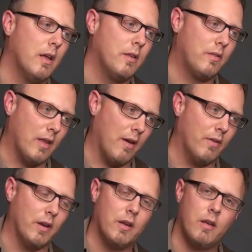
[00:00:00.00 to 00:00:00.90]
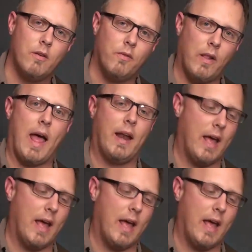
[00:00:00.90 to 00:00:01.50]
7 flat